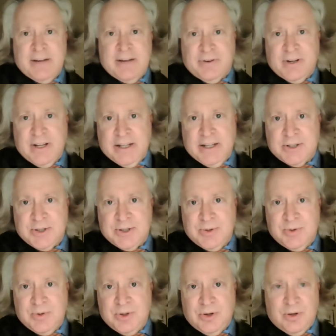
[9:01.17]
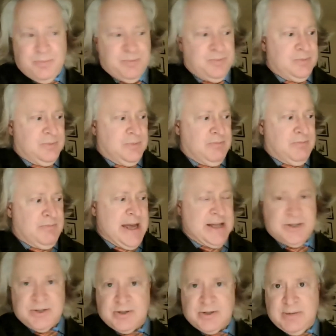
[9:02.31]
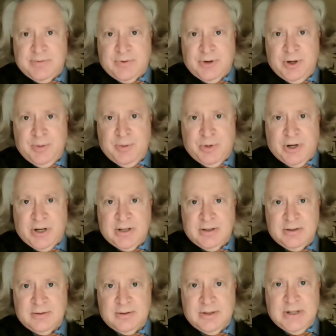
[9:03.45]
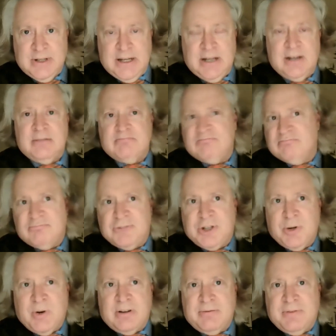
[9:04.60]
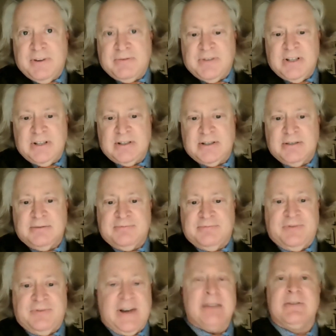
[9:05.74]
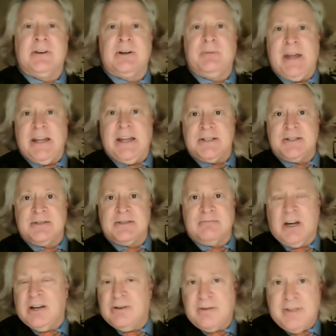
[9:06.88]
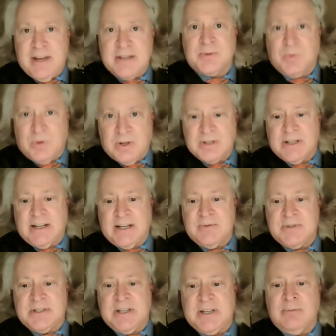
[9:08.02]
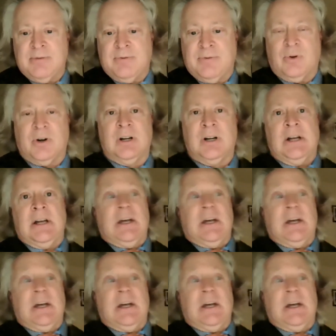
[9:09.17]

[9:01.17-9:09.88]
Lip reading: put an effort into your manuscript for your book, 250 to 500 pages, 100,000 words, like I was saying before.